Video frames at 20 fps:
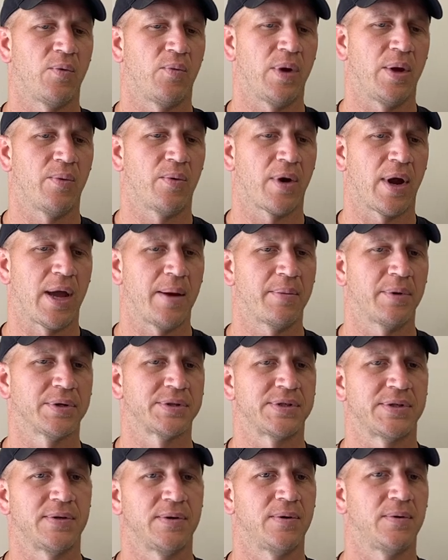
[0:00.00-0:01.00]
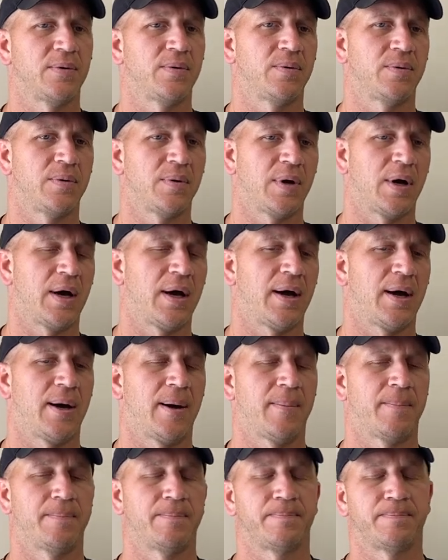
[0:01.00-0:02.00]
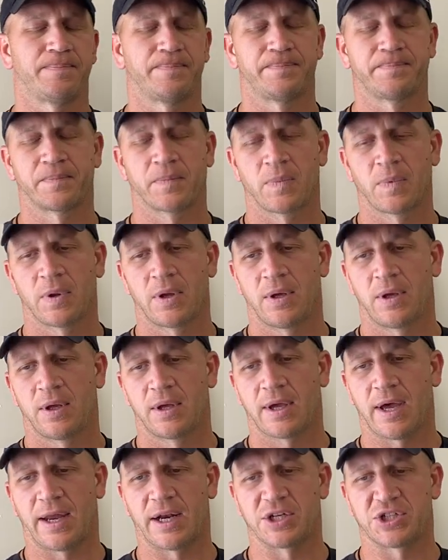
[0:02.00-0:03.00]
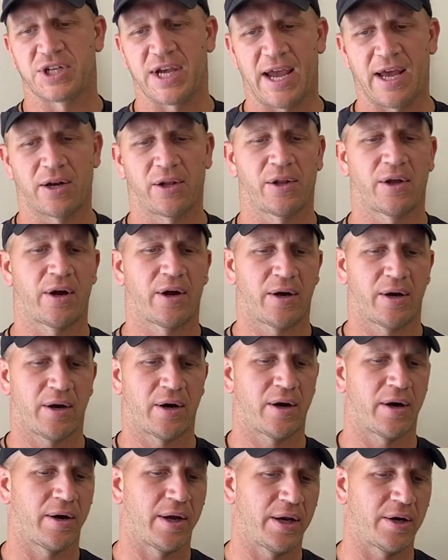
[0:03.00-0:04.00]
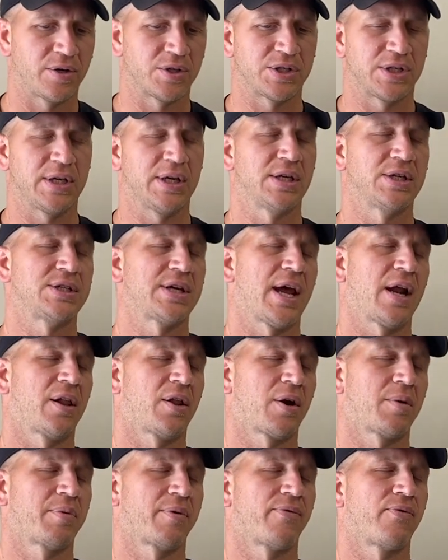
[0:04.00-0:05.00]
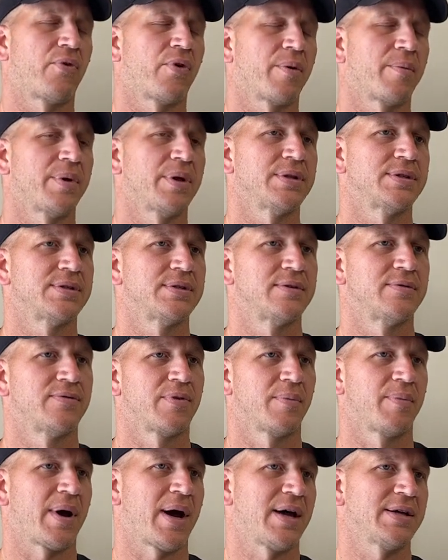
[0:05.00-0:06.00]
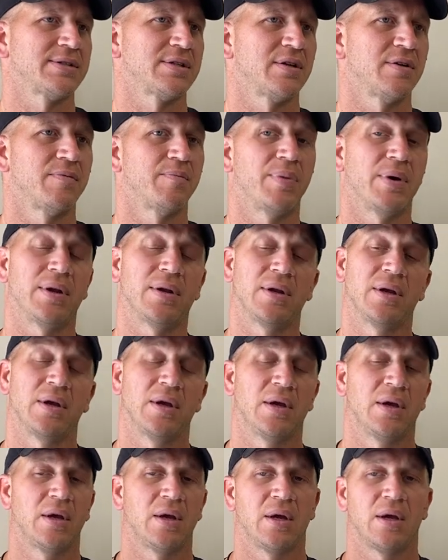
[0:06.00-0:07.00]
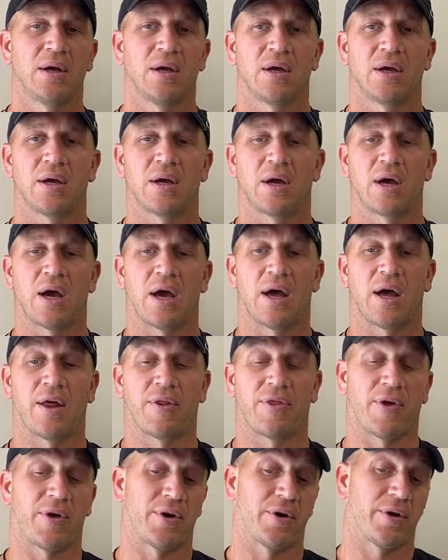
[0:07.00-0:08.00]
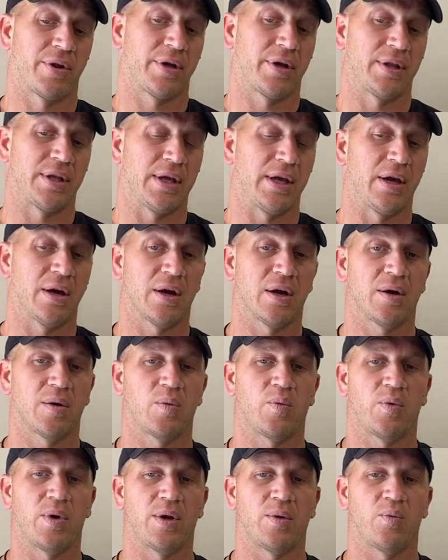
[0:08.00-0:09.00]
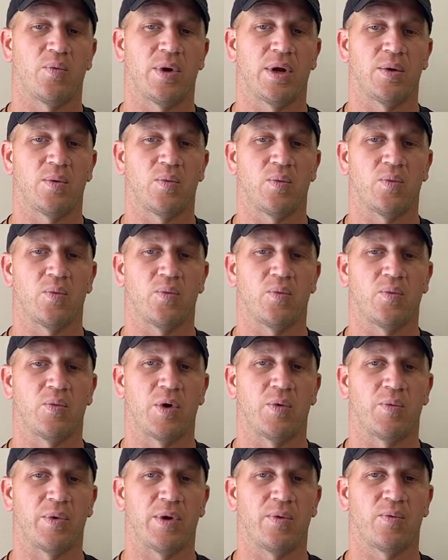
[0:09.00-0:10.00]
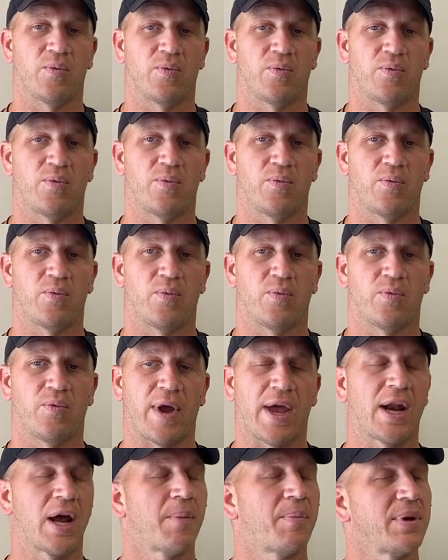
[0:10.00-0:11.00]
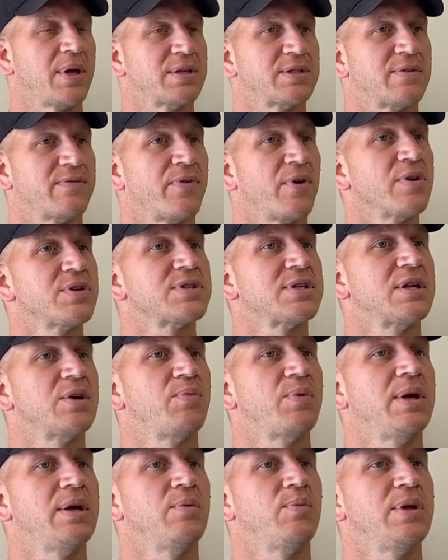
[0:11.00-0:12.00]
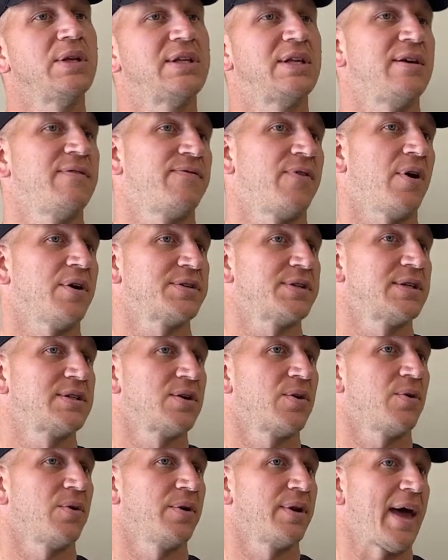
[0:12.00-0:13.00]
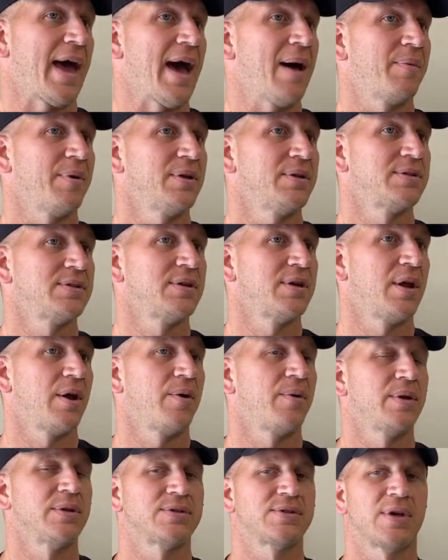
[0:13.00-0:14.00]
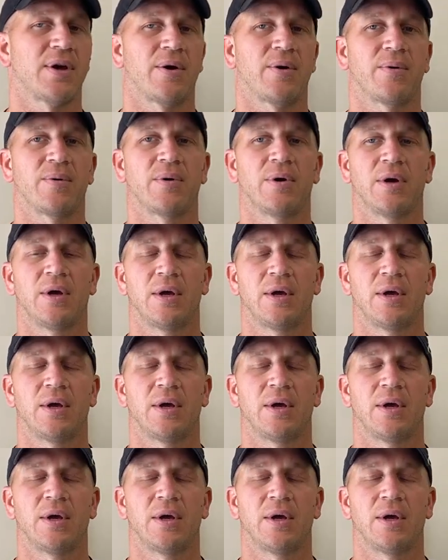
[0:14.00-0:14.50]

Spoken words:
we were able to kind of channel our energy and channel our performance for positive. But I thought early in the year, when we ran up against adversity, we defaulted to old habits, you know. And so